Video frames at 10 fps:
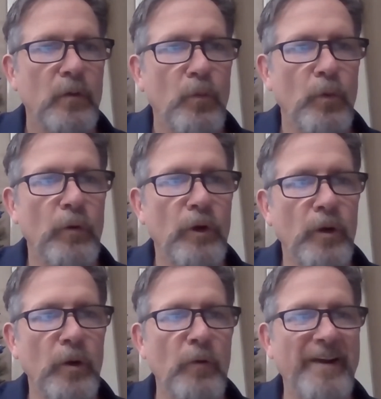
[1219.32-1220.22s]

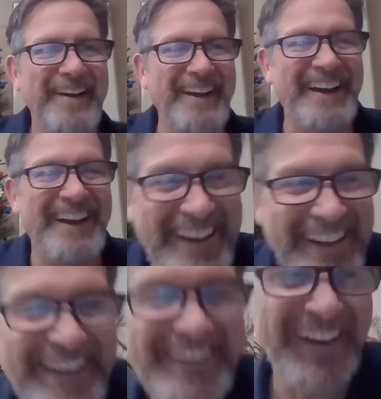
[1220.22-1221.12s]
Woohoo.
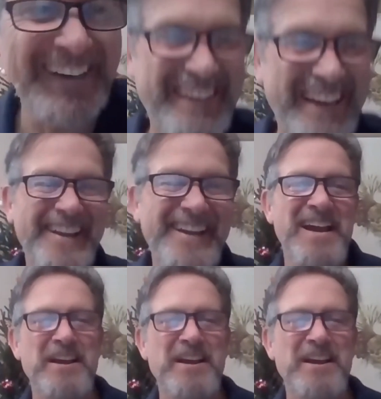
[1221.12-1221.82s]
Nice, daddy.